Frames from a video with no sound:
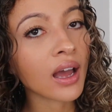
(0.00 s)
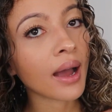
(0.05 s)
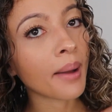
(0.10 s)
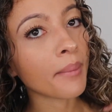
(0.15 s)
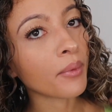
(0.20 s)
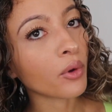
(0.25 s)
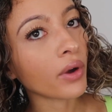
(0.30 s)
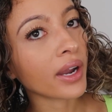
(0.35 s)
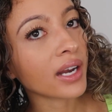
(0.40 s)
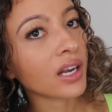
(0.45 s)

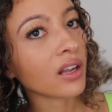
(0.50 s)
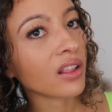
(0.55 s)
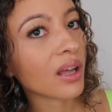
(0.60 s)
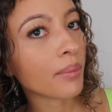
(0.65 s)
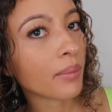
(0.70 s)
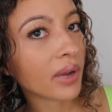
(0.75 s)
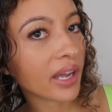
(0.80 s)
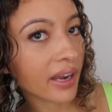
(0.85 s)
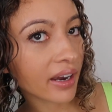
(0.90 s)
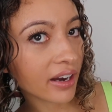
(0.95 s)
I'm going to
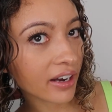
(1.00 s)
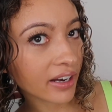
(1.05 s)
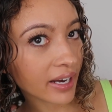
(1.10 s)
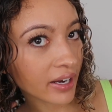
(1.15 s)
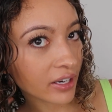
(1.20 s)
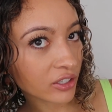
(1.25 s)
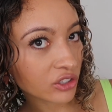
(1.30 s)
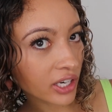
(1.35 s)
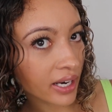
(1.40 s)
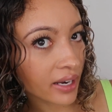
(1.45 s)
let my hair
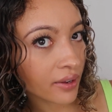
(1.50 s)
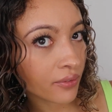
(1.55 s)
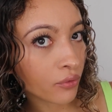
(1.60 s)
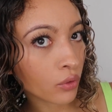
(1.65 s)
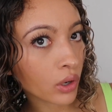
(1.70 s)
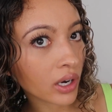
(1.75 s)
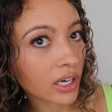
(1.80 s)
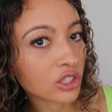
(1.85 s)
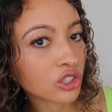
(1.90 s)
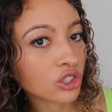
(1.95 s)
air dry
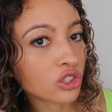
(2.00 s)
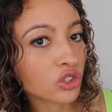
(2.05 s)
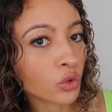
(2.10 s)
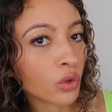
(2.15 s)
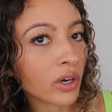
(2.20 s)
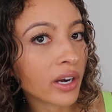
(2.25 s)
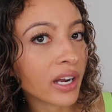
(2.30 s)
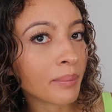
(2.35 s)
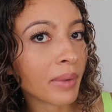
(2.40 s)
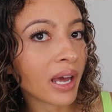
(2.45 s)
for a
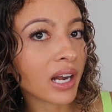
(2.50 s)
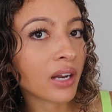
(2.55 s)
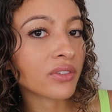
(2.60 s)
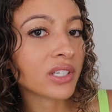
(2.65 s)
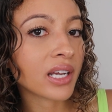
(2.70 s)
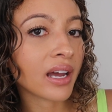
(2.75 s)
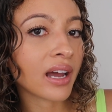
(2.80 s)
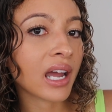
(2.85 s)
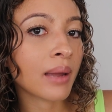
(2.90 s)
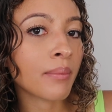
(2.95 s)
short amount of
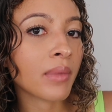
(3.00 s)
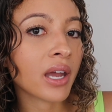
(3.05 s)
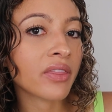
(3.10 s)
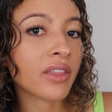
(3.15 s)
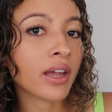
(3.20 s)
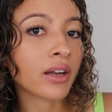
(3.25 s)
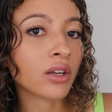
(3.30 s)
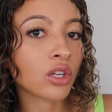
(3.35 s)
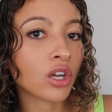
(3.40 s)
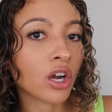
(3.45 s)
time
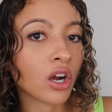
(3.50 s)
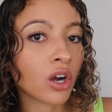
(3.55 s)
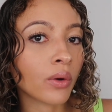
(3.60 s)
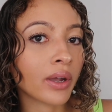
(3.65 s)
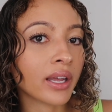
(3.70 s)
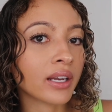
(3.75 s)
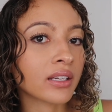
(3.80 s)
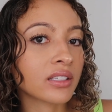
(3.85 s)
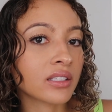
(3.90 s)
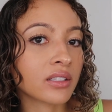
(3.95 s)
and then go
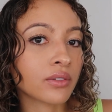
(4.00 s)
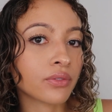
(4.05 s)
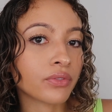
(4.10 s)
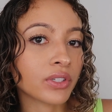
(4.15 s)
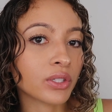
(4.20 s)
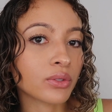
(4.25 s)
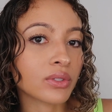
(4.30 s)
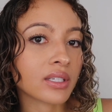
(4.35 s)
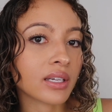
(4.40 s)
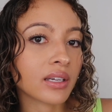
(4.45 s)
into
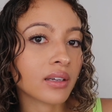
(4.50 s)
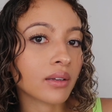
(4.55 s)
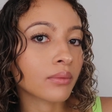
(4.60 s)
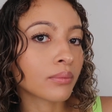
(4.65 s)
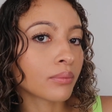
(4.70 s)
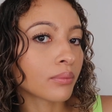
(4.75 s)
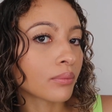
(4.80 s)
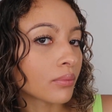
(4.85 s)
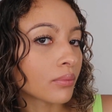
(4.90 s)
diffusing.